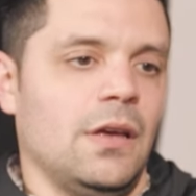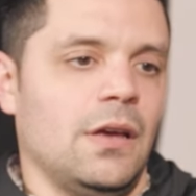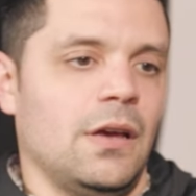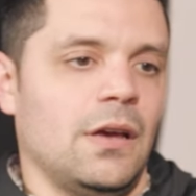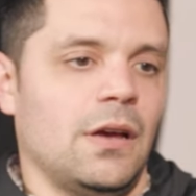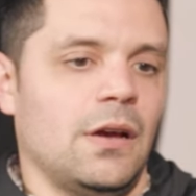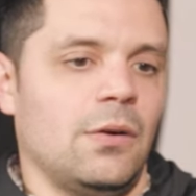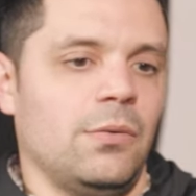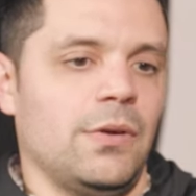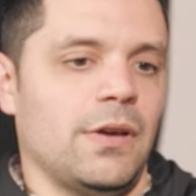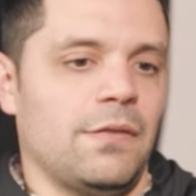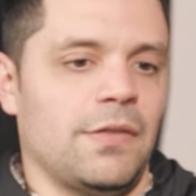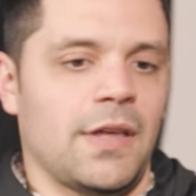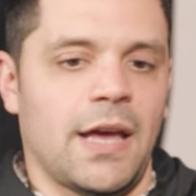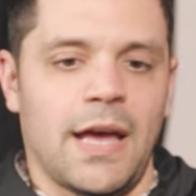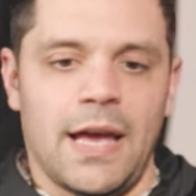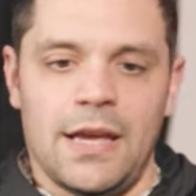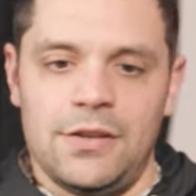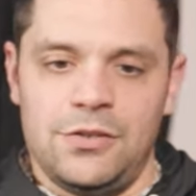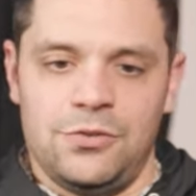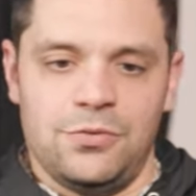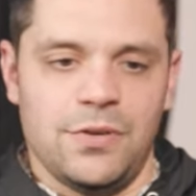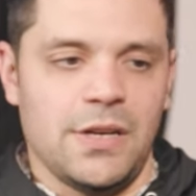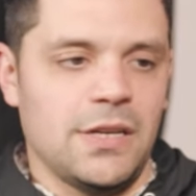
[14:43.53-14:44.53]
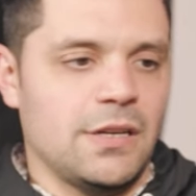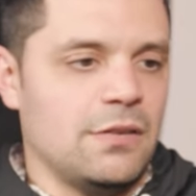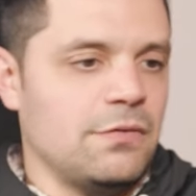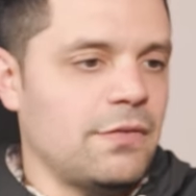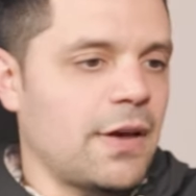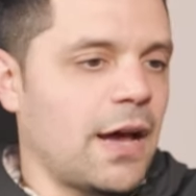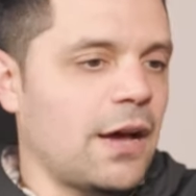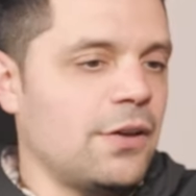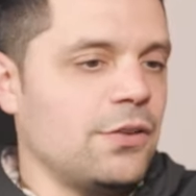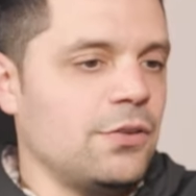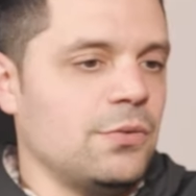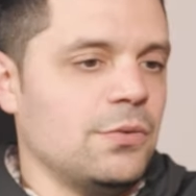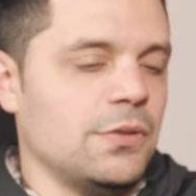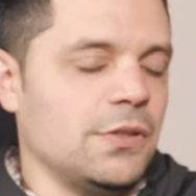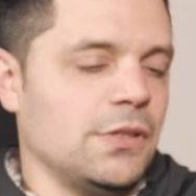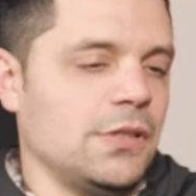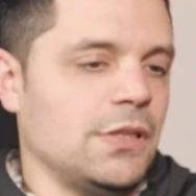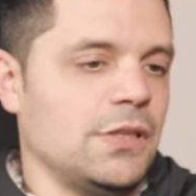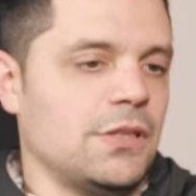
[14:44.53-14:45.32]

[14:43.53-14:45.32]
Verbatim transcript: uh, we have the highest trade in value in the